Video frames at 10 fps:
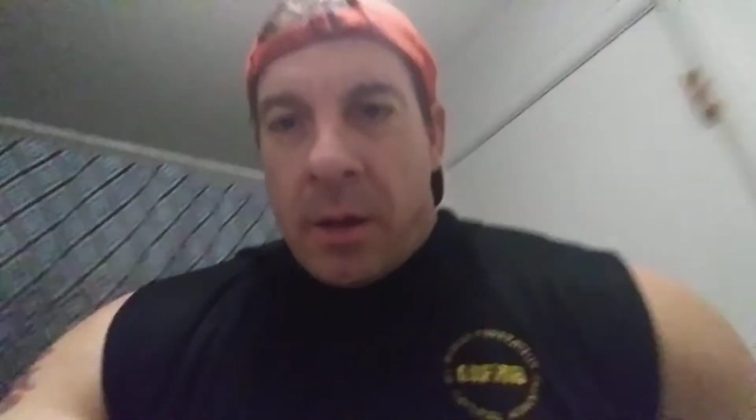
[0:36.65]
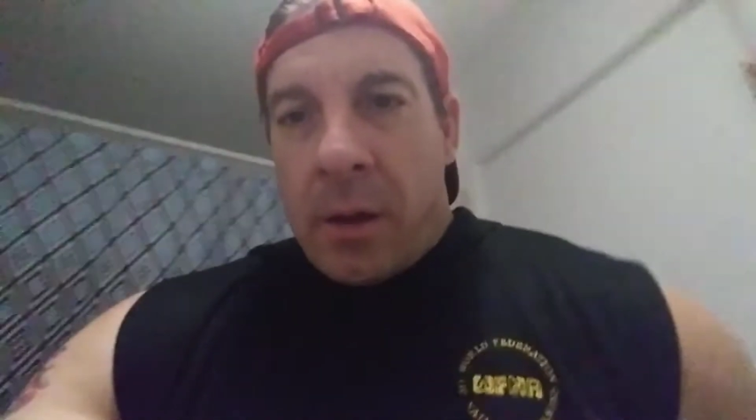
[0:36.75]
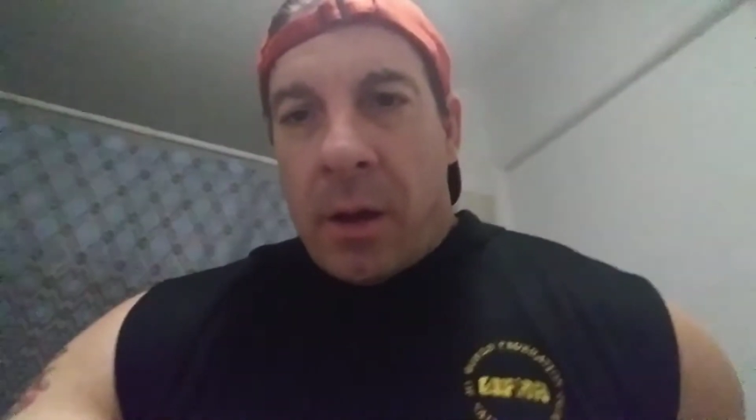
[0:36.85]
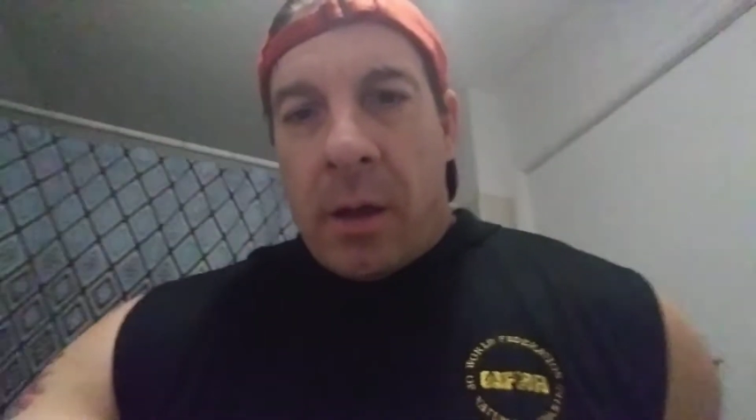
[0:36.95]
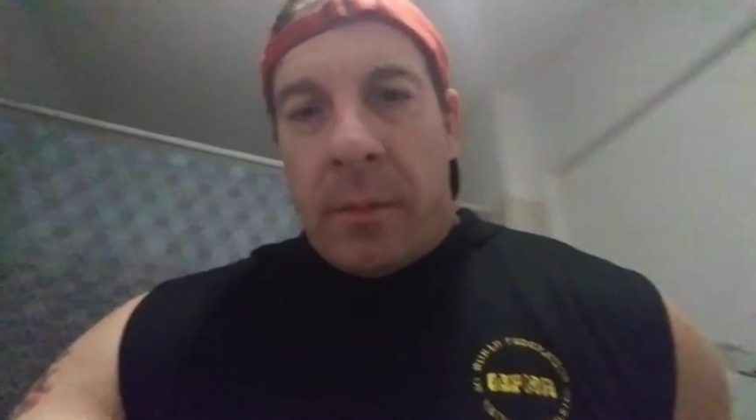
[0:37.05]

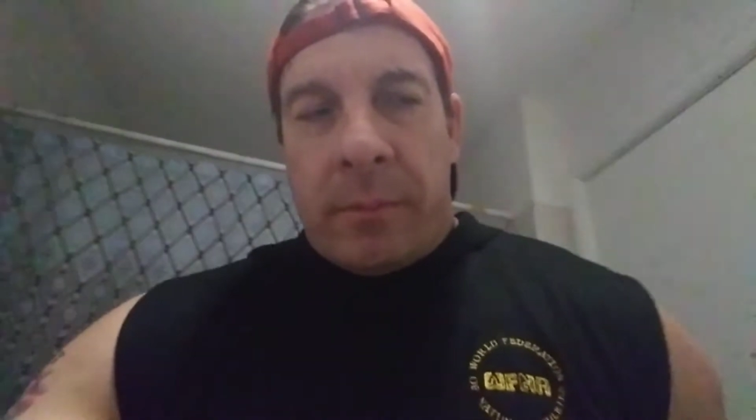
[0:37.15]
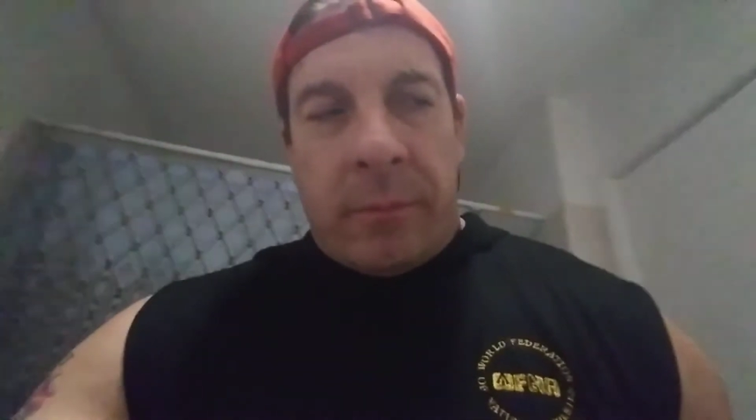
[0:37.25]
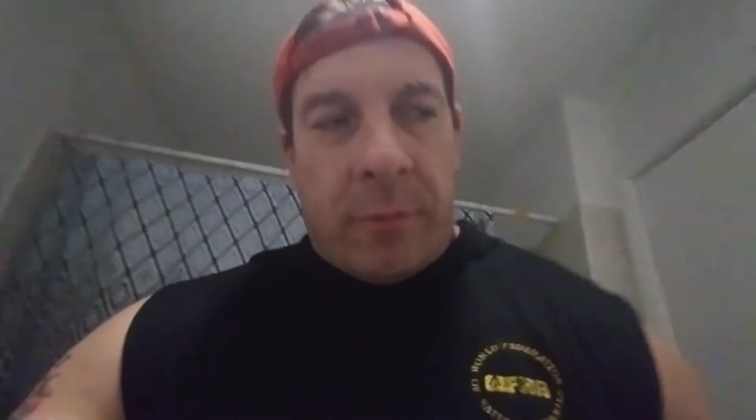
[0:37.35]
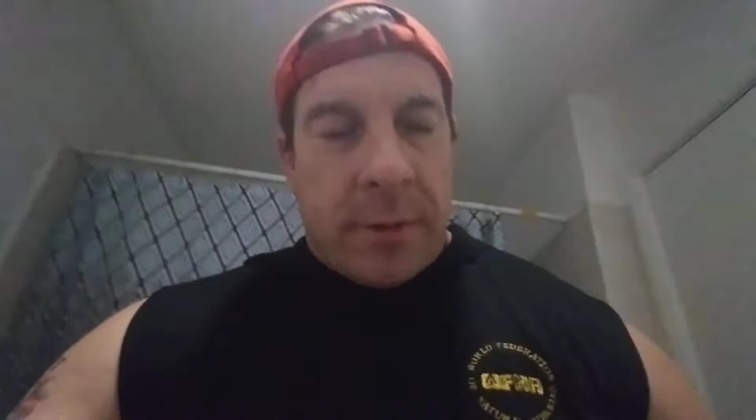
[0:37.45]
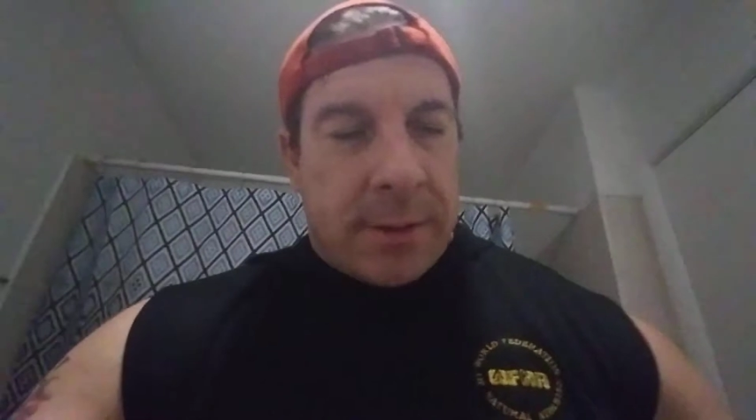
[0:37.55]
Um,
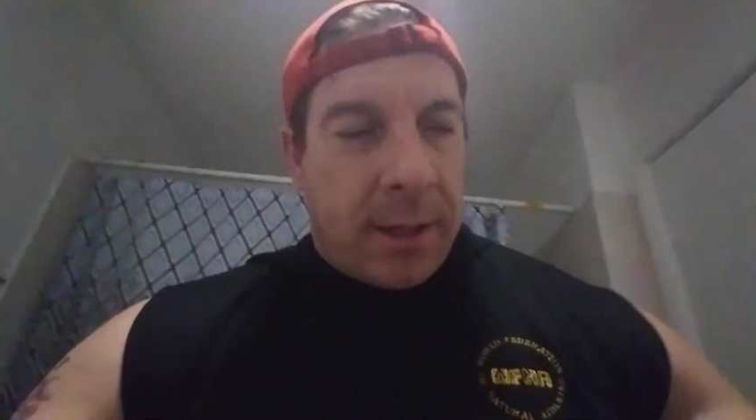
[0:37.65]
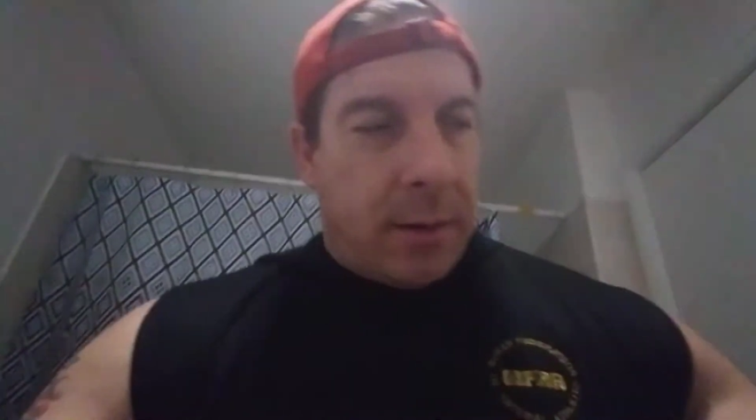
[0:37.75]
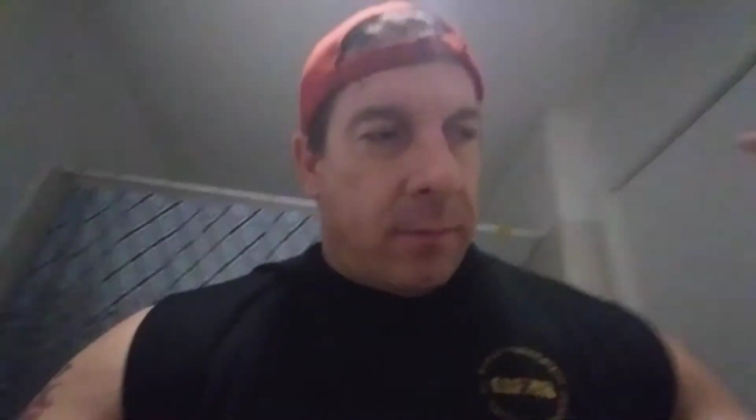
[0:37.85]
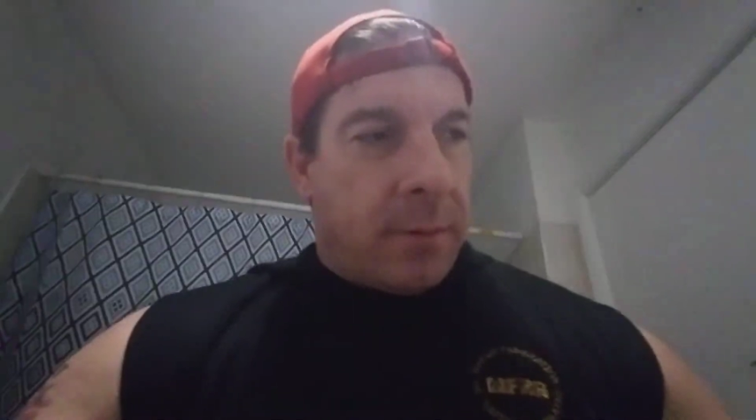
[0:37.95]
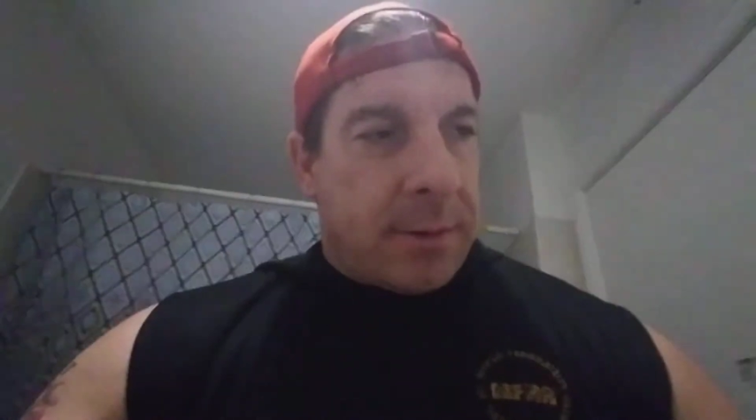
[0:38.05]
receipt,
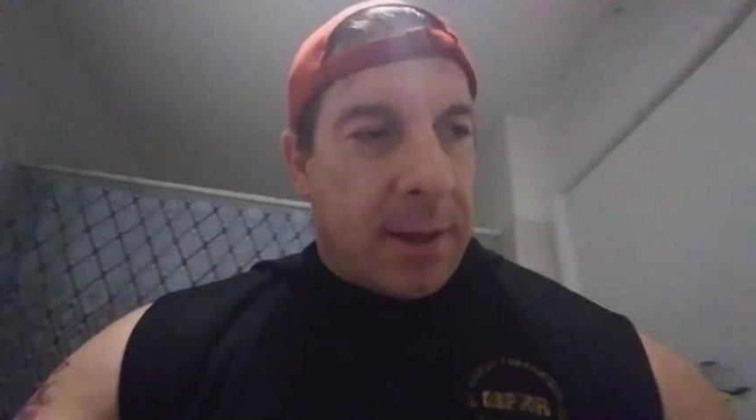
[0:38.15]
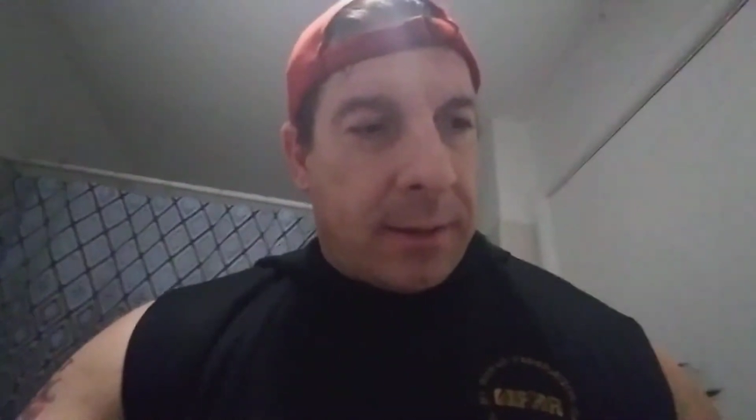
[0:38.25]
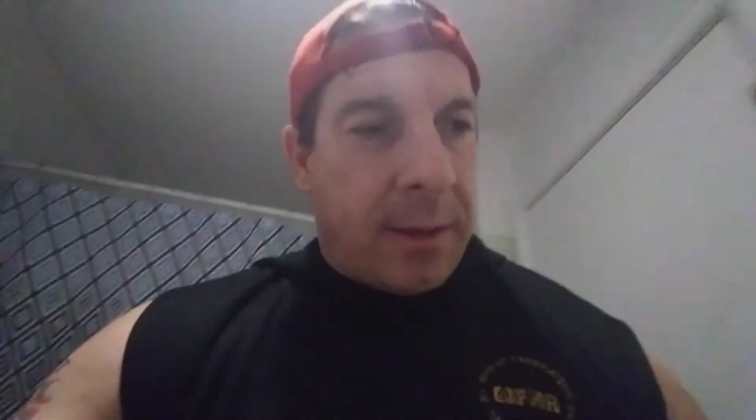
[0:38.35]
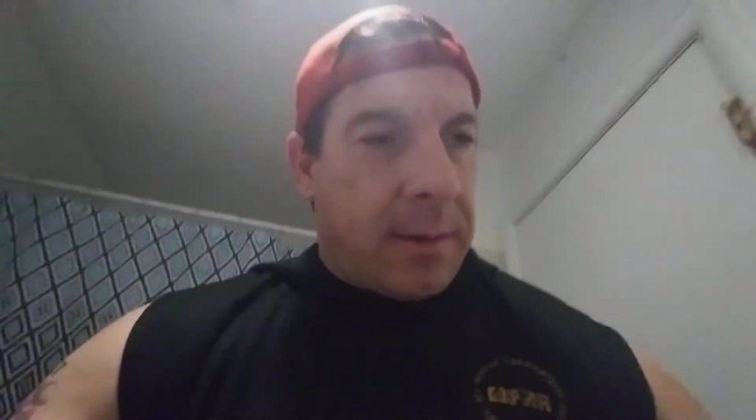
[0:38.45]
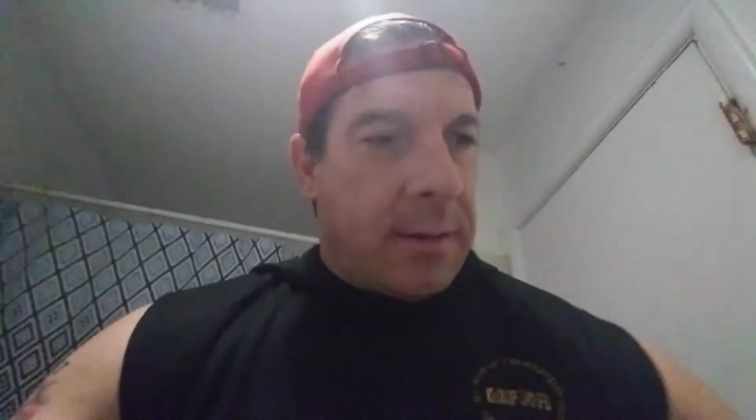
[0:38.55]
Reseta.